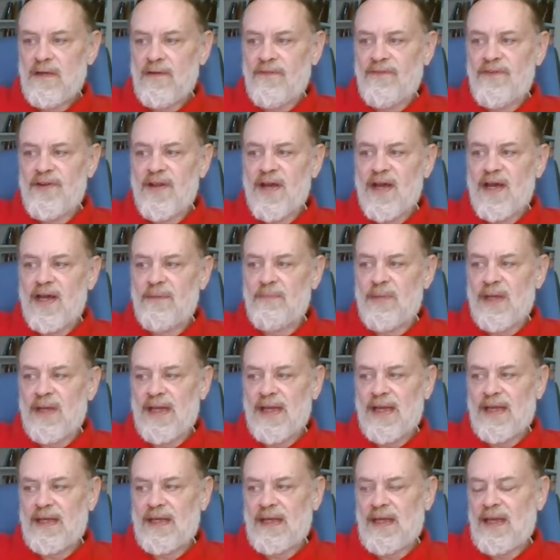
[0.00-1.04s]
of nine
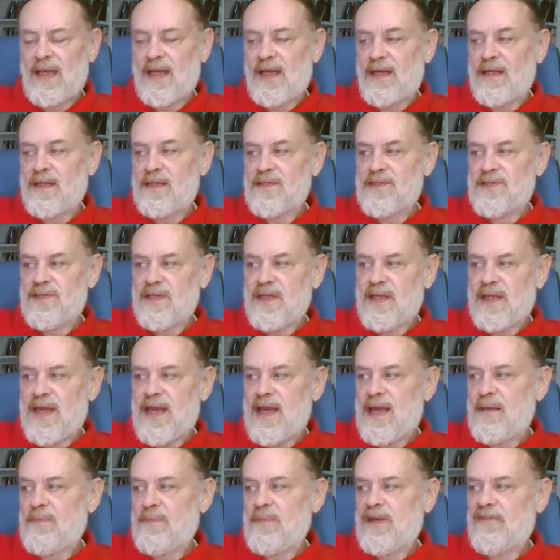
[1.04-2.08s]
black canons in
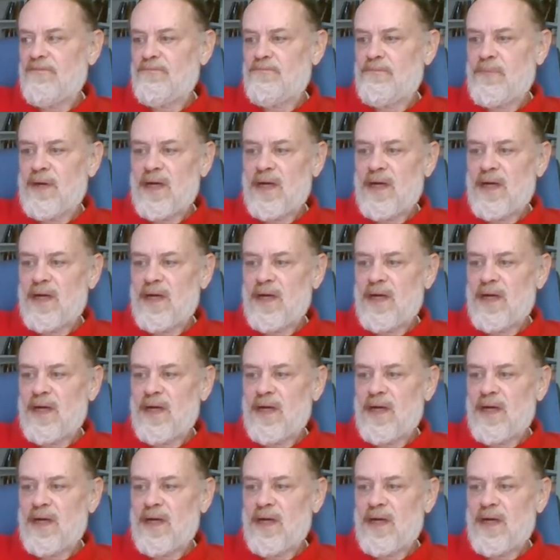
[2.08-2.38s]
the Abbey of